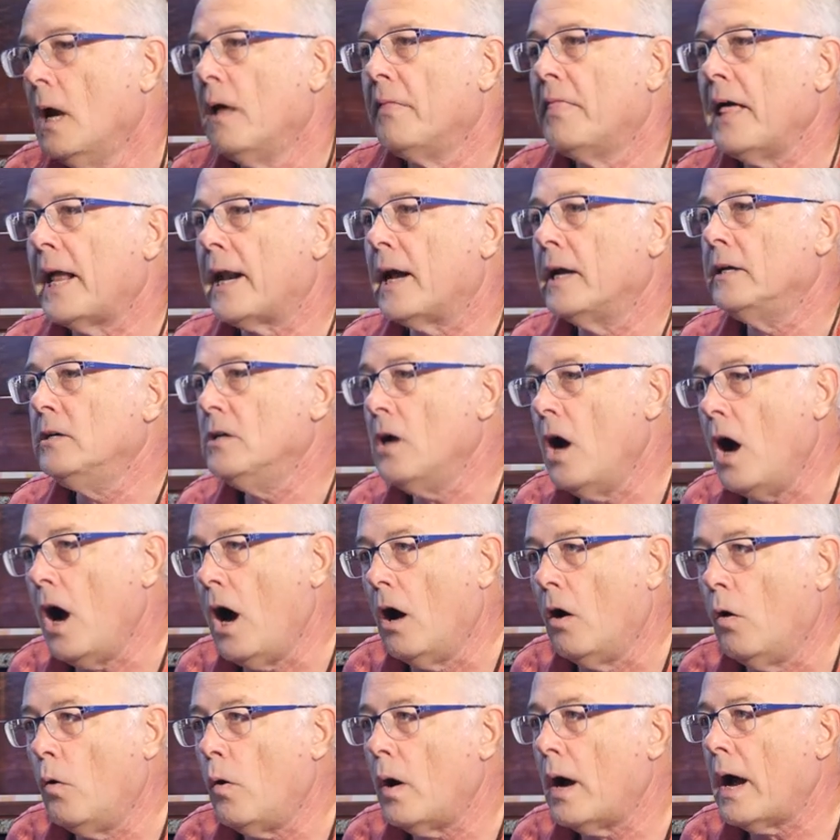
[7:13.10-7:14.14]
That I
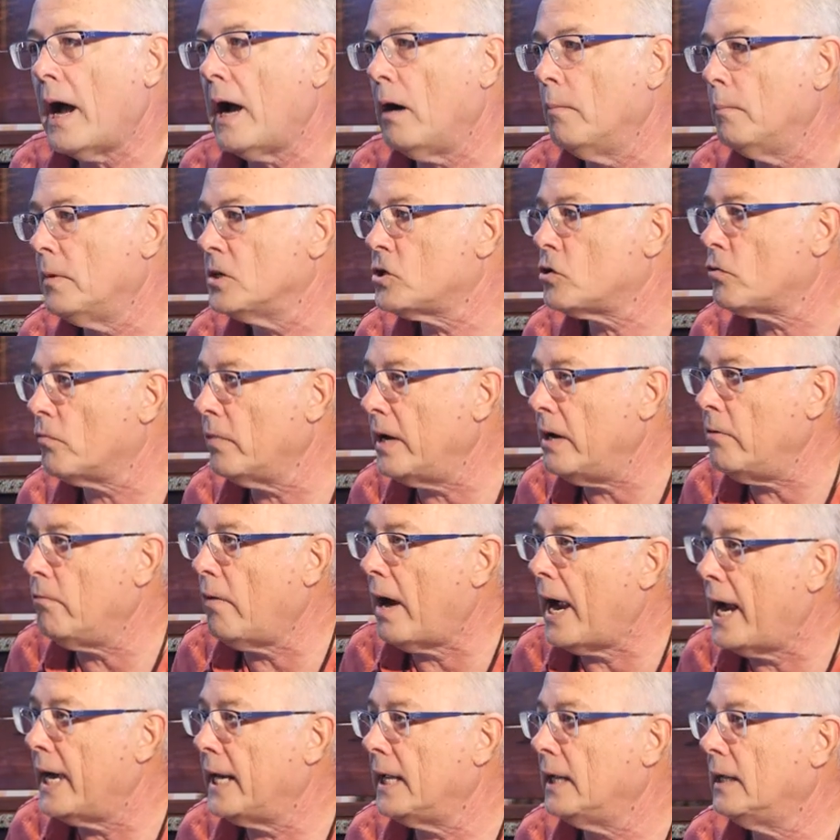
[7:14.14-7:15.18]
know how much
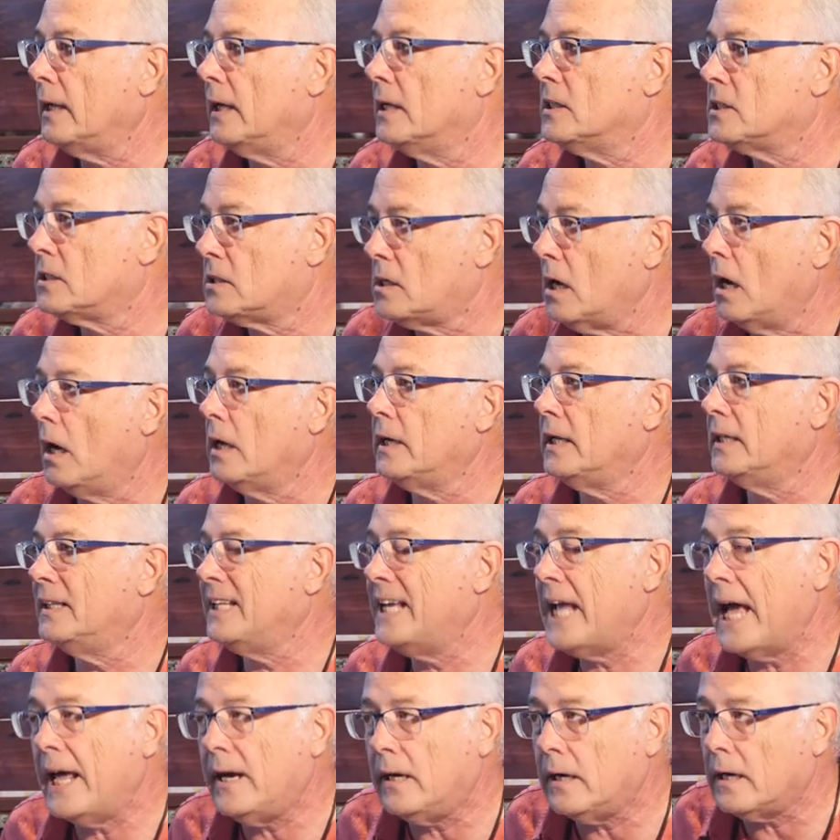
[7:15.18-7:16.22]
rewriting is done in
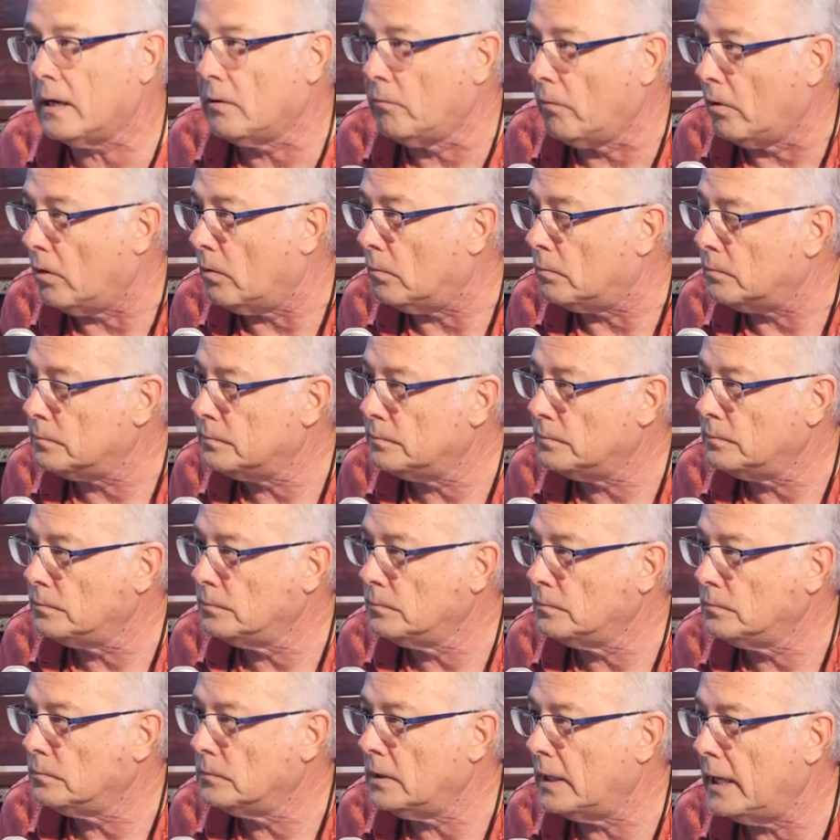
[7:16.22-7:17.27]
the editing room,
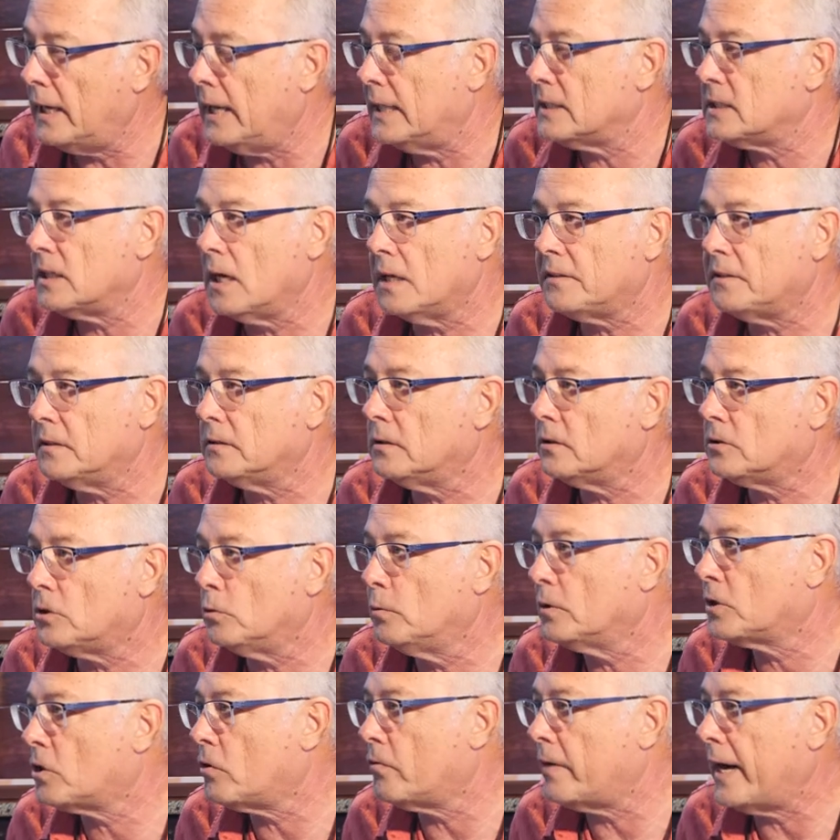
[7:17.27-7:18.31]
and has nothing to do
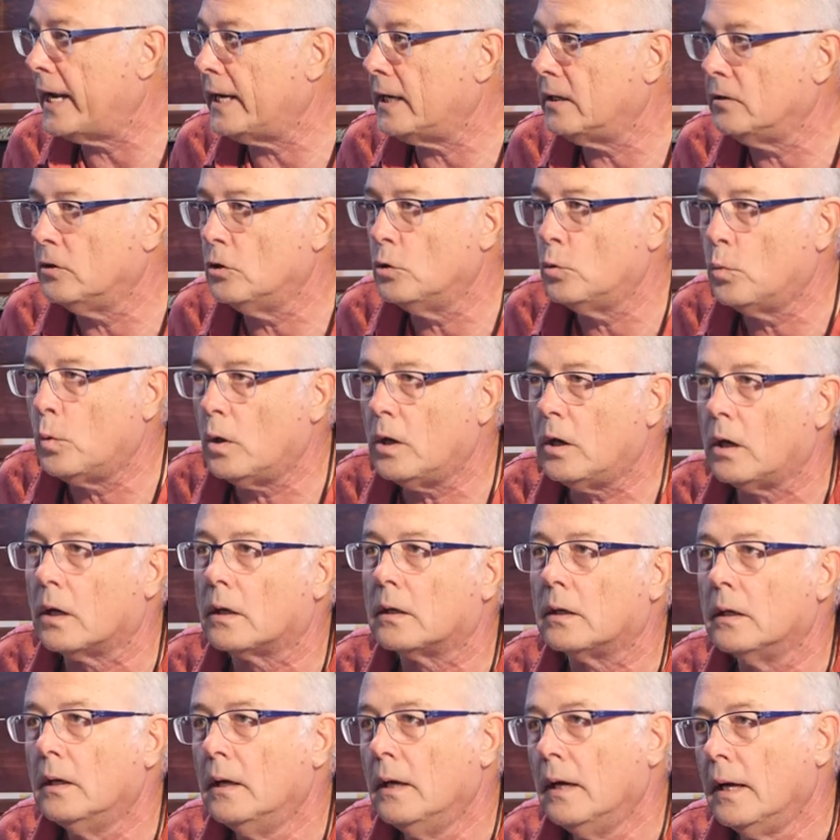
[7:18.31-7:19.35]
with creating new
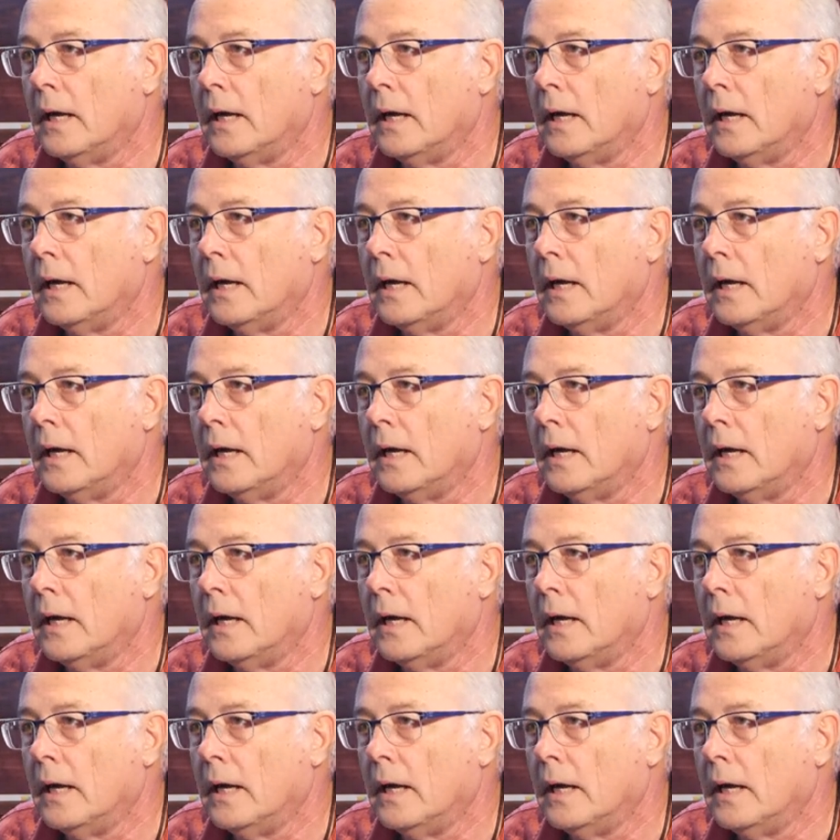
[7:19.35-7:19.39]
work.